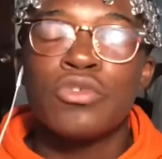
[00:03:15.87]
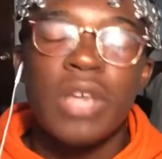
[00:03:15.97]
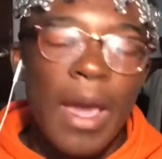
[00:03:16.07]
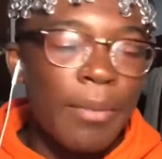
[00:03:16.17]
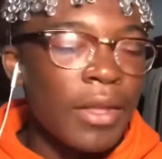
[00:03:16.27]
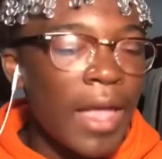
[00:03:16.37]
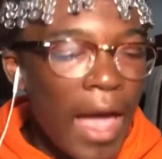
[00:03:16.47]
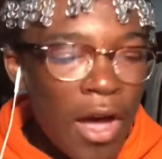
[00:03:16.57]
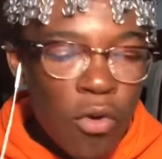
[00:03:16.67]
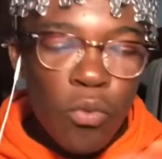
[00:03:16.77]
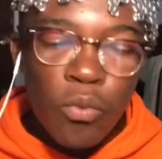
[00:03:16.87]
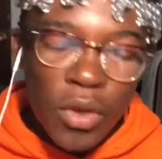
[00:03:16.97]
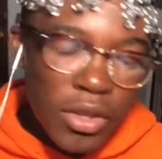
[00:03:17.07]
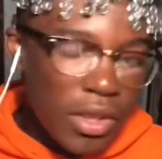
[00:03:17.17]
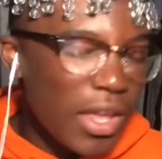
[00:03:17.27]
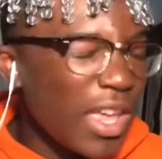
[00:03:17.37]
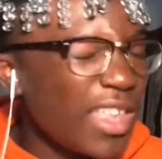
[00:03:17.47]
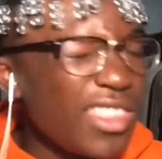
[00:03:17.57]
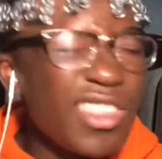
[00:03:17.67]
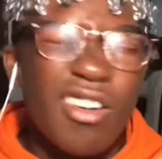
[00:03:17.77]
trapping it out
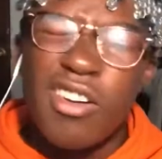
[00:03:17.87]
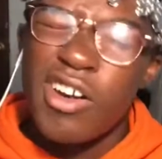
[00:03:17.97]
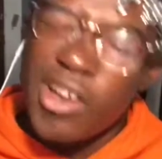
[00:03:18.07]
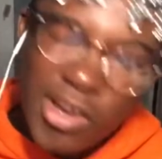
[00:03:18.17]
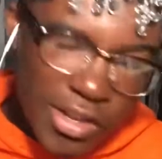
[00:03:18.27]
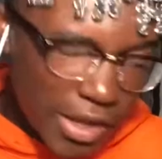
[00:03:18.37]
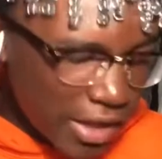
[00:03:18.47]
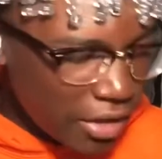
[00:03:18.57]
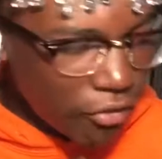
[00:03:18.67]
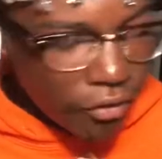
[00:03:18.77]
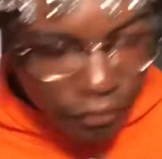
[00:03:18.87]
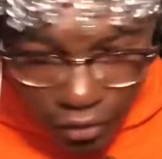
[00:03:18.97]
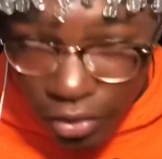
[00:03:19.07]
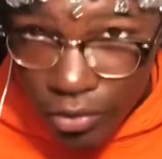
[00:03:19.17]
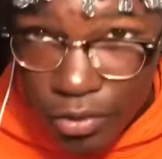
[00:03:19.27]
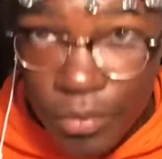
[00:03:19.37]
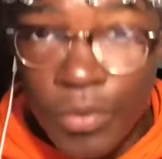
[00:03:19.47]
within the hood in the referral room.